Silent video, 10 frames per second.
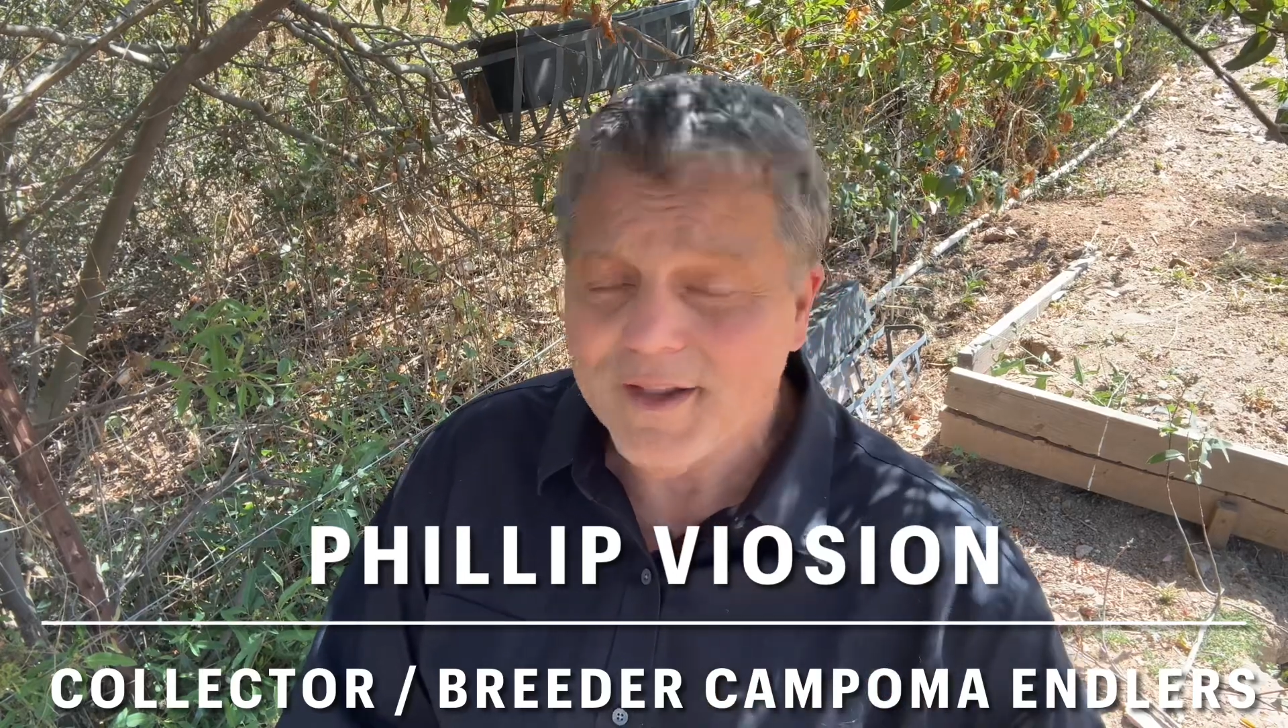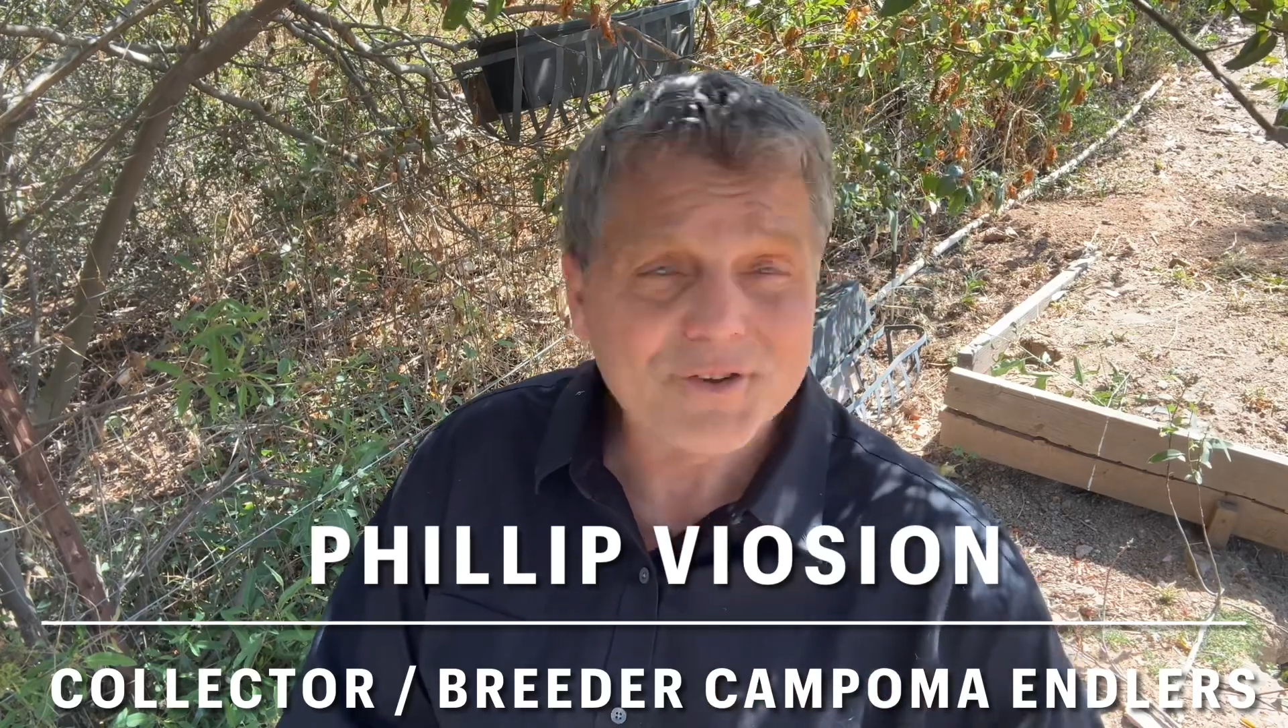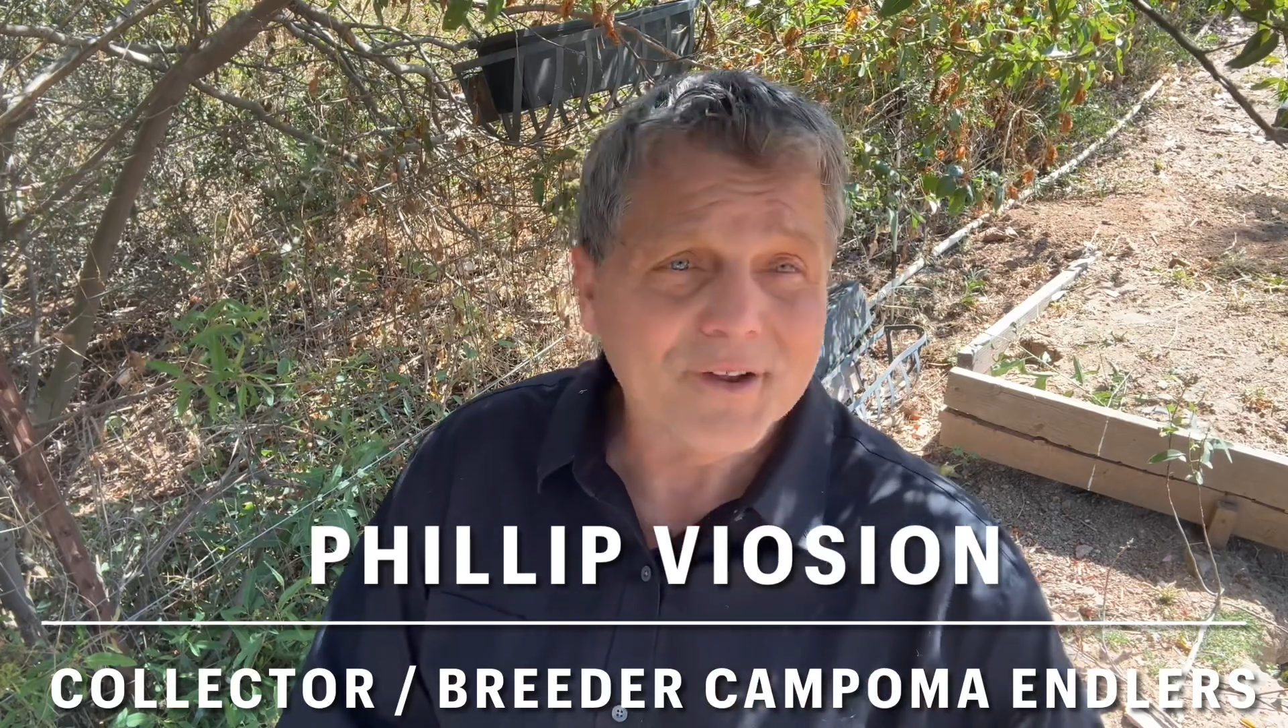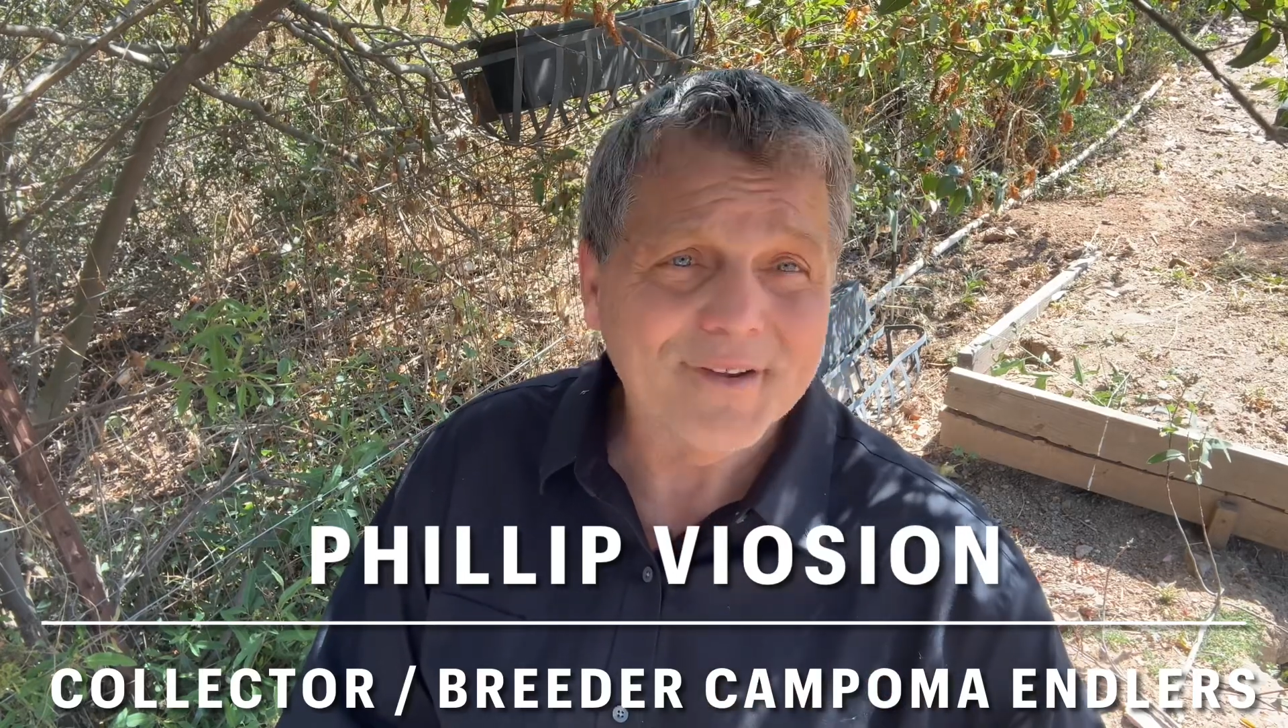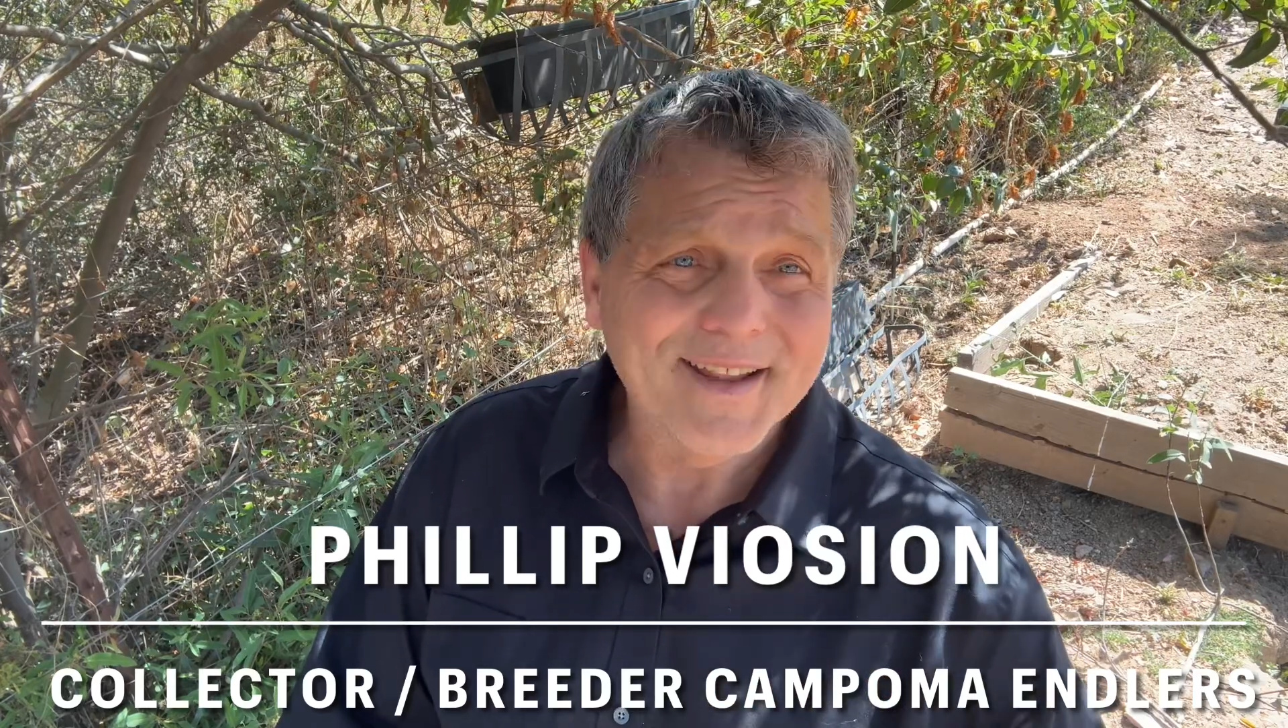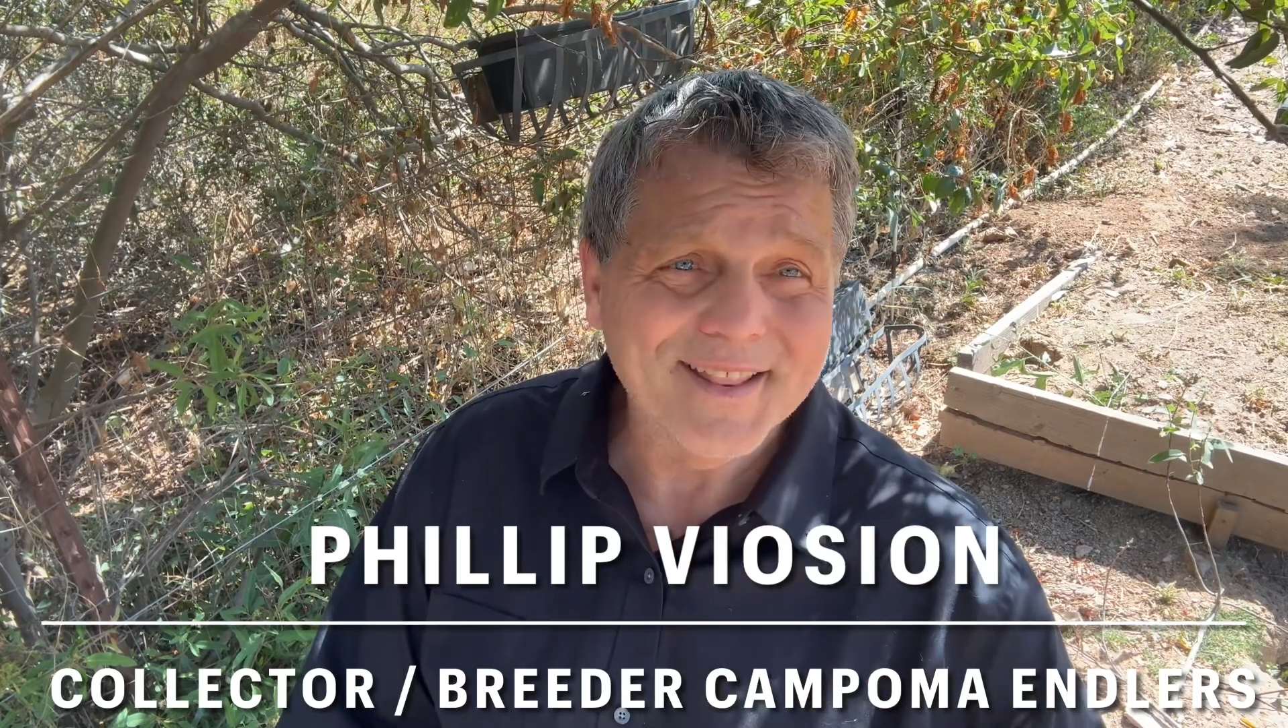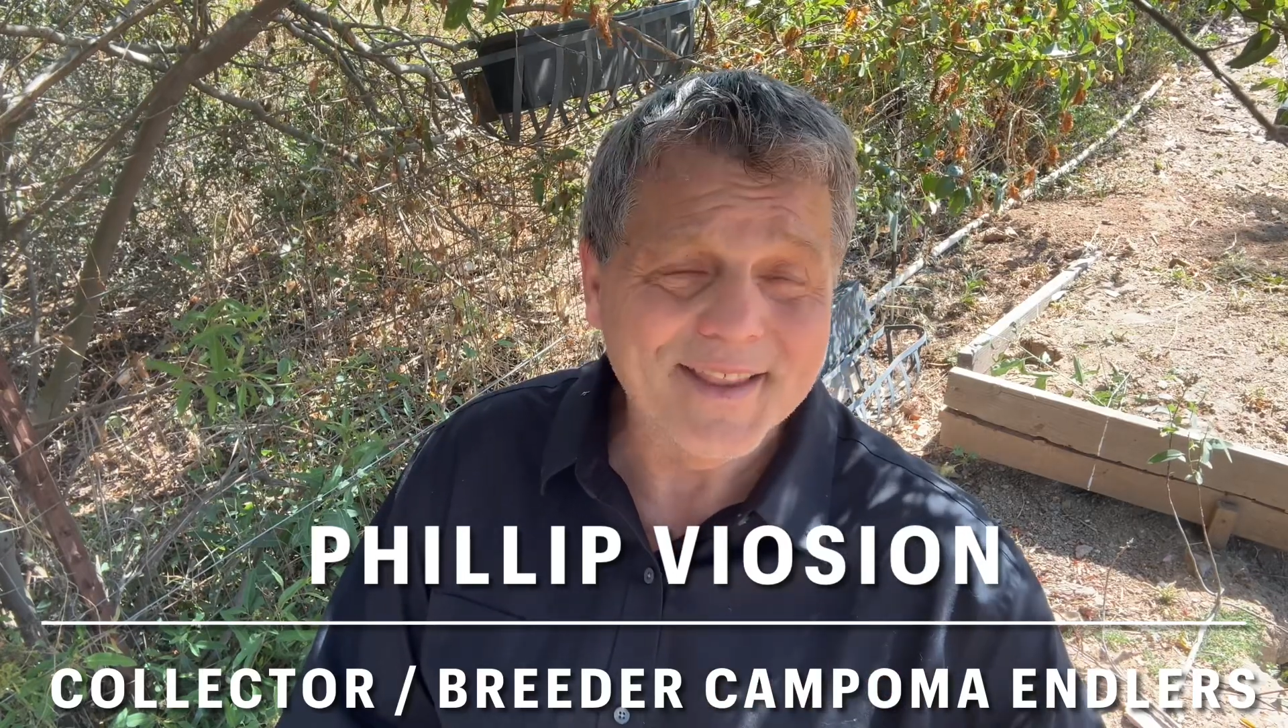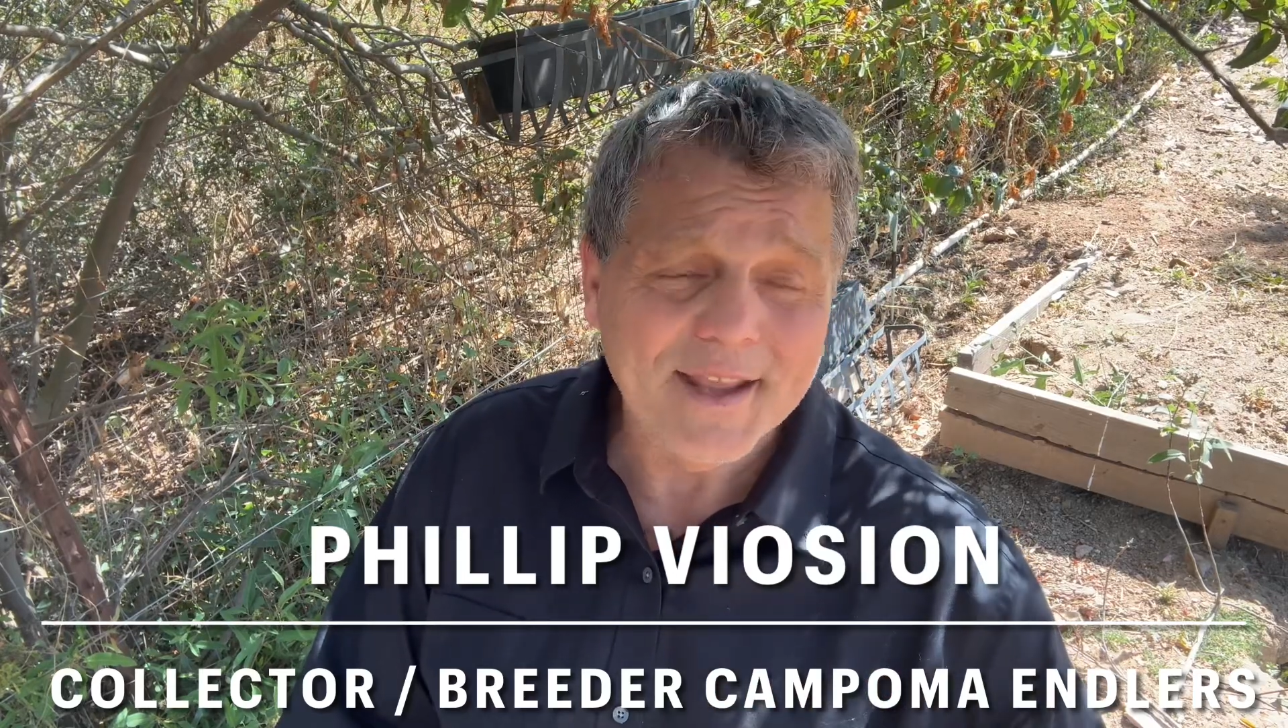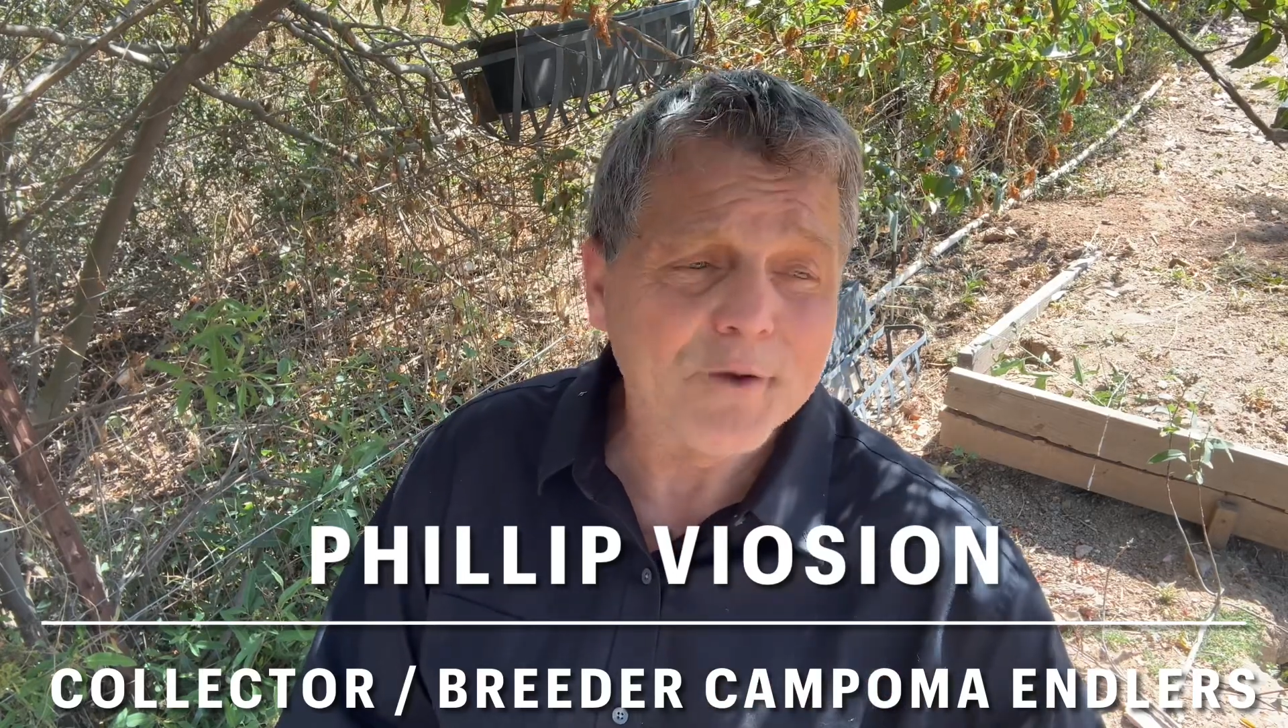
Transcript: the